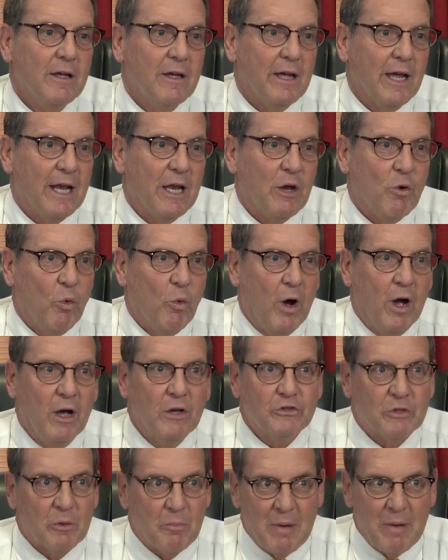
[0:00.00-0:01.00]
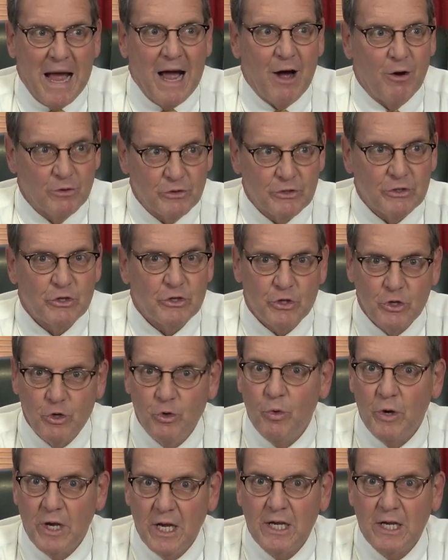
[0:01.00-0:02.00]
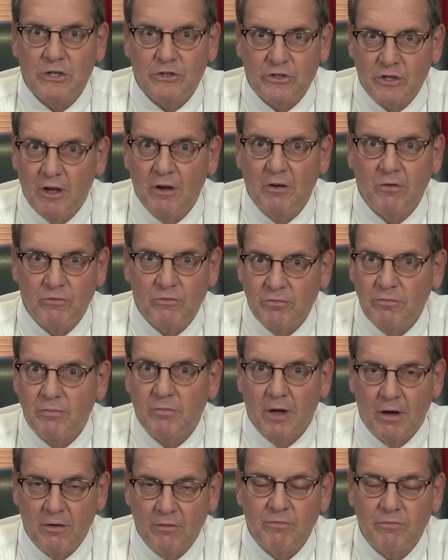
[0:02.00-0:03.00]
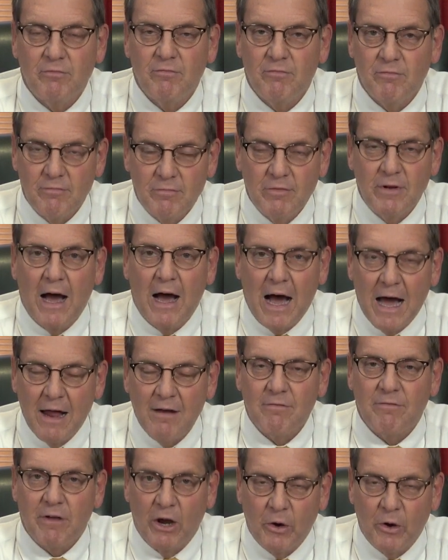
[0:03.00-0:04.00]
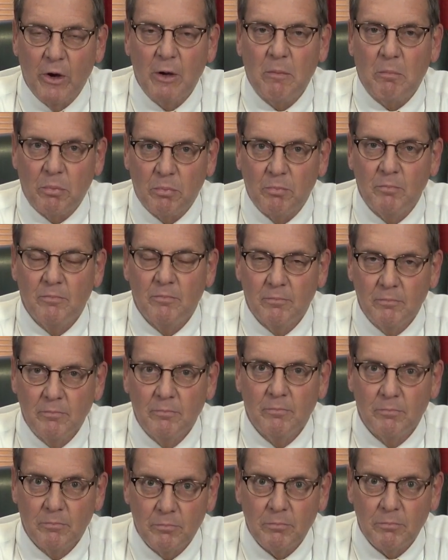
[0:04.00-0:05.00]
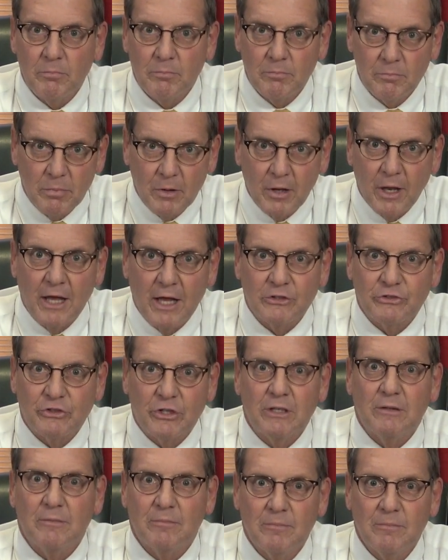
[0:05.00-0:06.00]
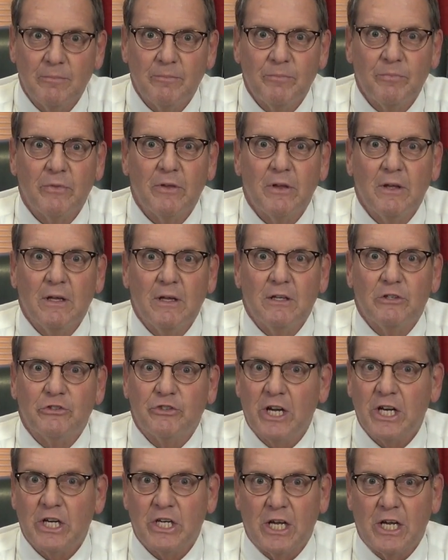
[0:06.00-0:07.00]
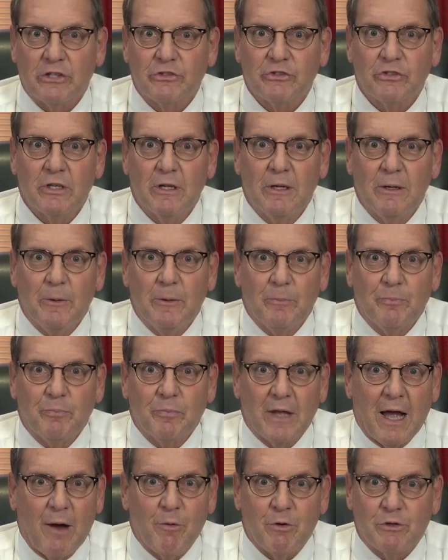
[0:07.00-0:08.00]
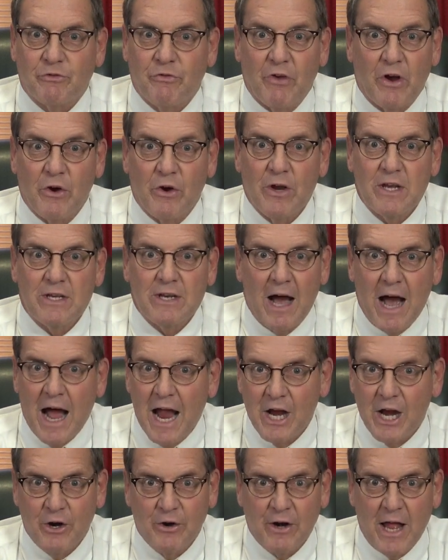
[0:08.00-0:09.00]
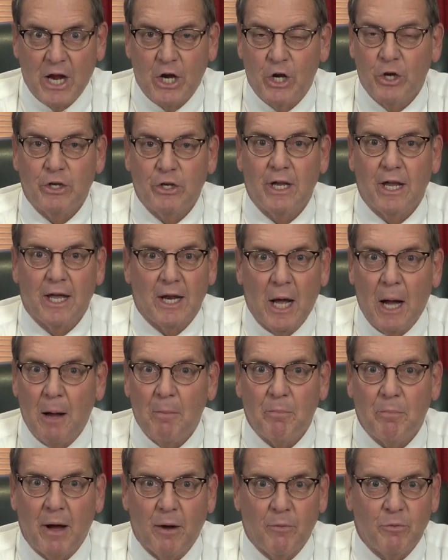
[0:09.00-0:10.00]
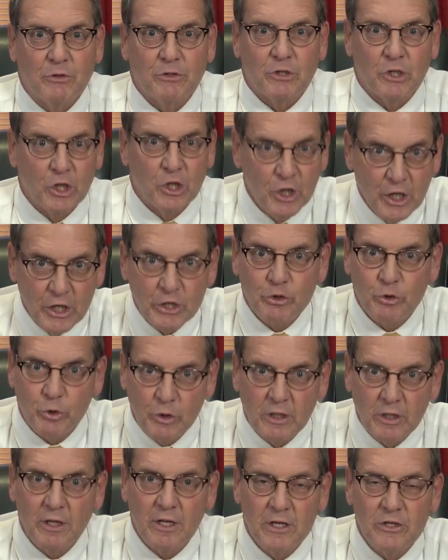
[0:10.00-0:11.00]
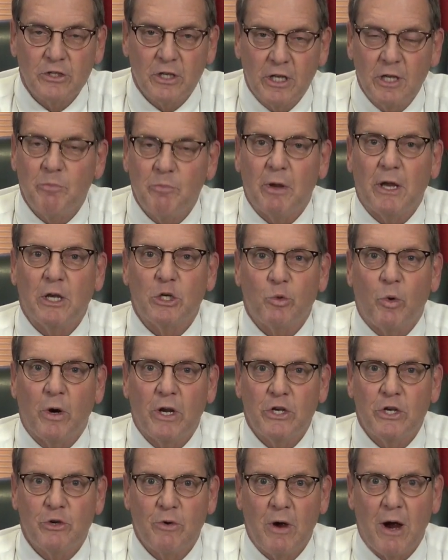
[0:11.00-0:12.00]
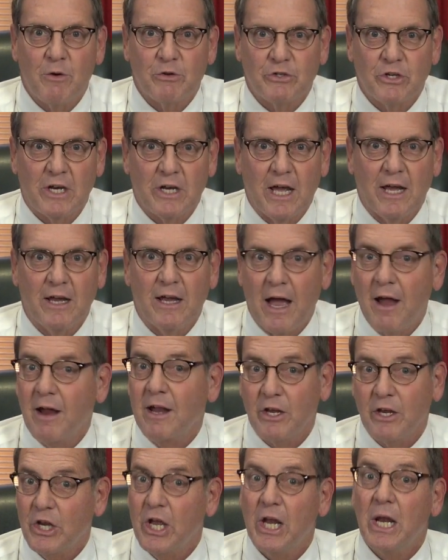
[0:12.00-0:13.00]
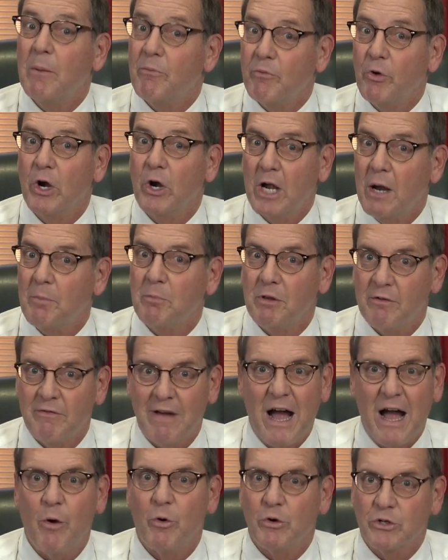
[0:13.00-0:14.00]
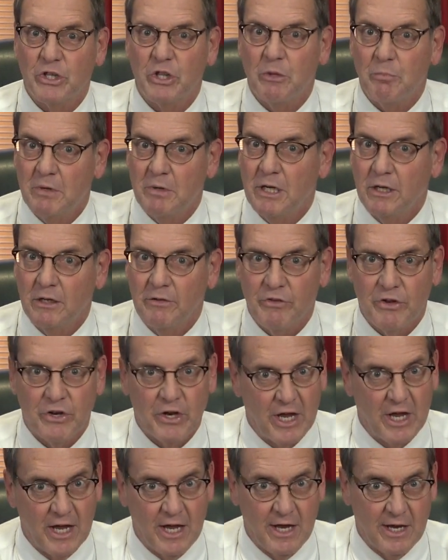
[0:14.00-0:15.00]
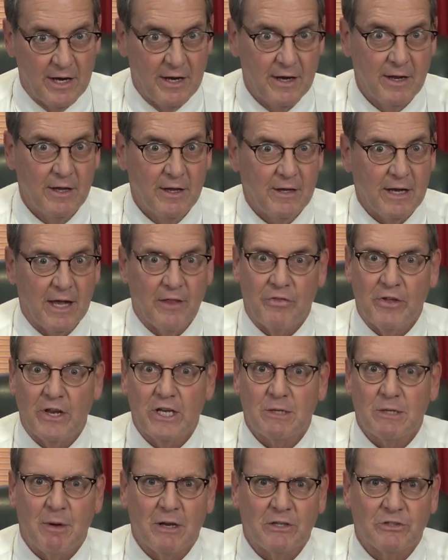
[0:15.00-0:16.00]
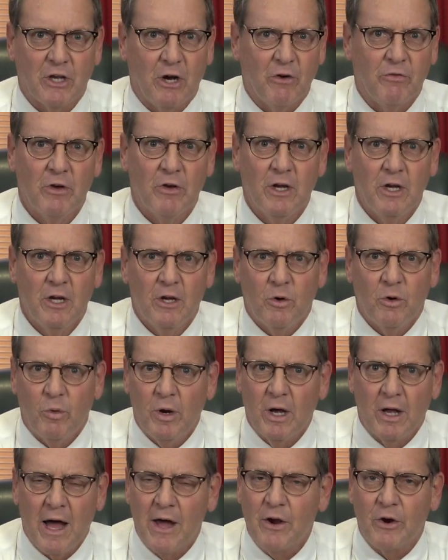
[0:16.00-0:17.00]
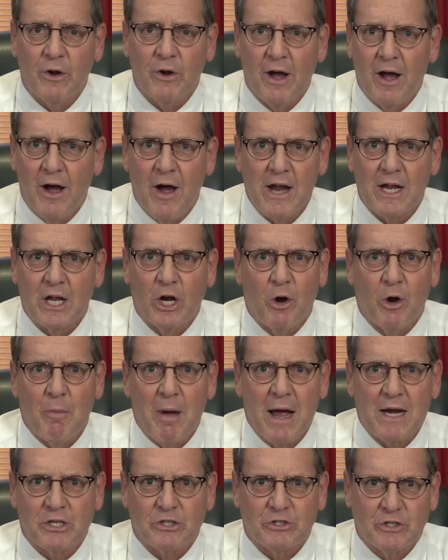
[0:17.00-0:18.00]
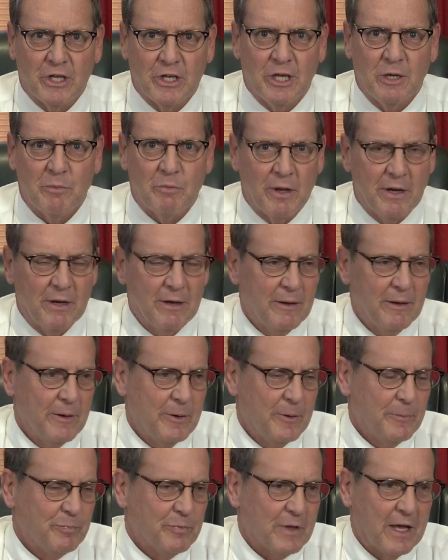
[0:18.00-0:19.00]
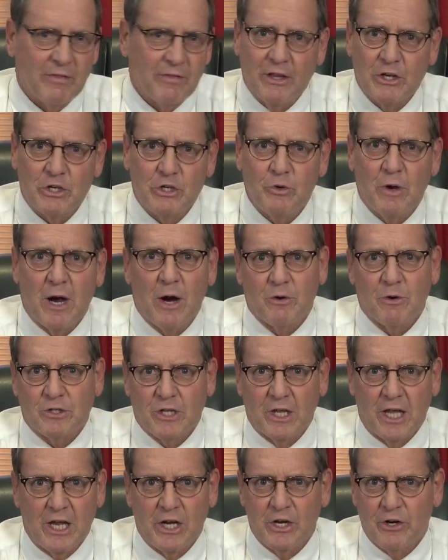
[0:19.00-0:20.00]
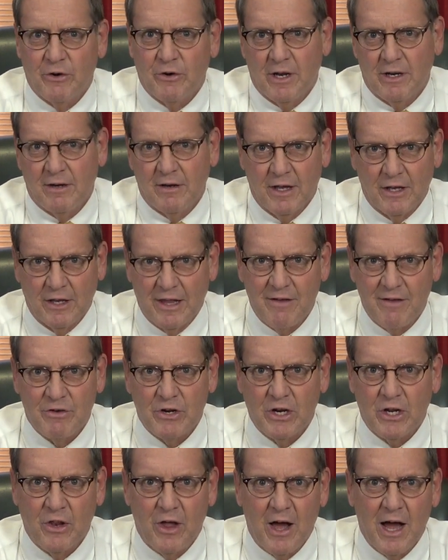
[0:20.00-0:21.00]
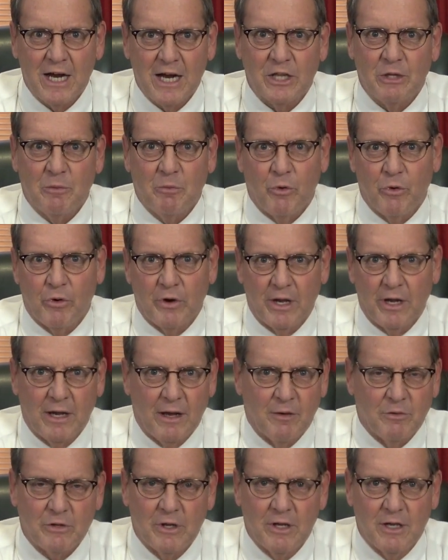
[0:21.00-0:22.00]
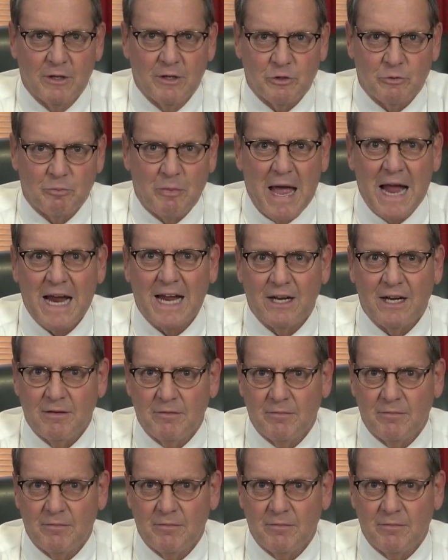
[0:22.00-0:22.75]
it was about 2 weeks of not very pleasant sickness. I was very tired. I couldn't get up. I was literally sleeping 22 hours a day. I could get up for a couple of hours in the middle of the day and think to myself, well, I don't know how I could go back to sleep. And then 2 hours later at 11 o'clock in the morning, I was back